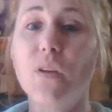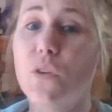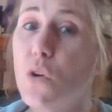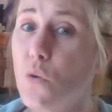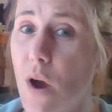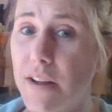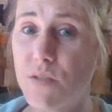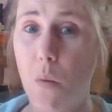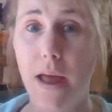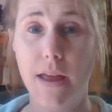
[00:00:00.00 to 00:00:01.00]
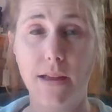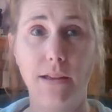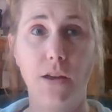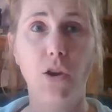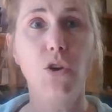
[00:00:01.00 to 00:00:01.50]
the correct way,
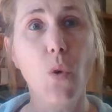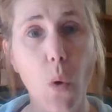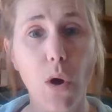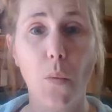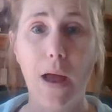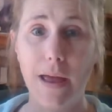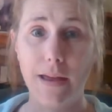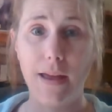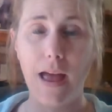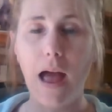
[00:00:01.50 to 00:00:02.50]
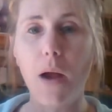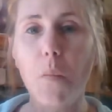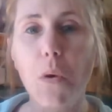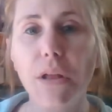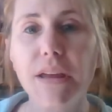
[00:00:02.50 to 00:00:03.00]
your way.
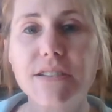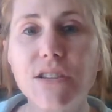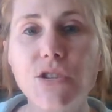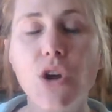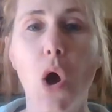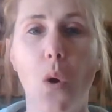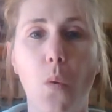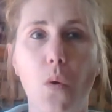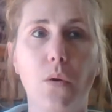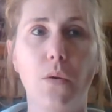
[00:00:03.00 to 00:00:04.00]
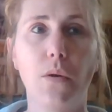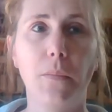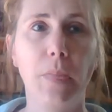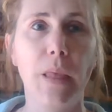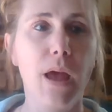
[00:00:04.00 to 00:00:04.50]
I'm willing to know.
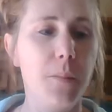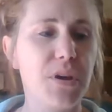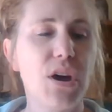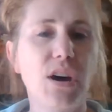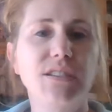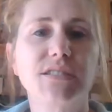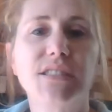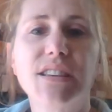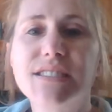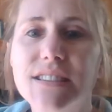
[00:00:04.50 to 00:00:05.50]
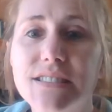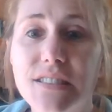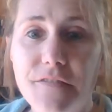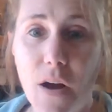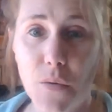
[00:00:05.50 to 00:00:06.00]
because this is
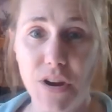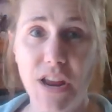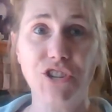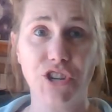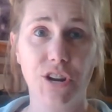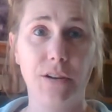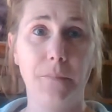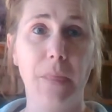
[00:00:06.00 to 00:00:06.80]
the foundation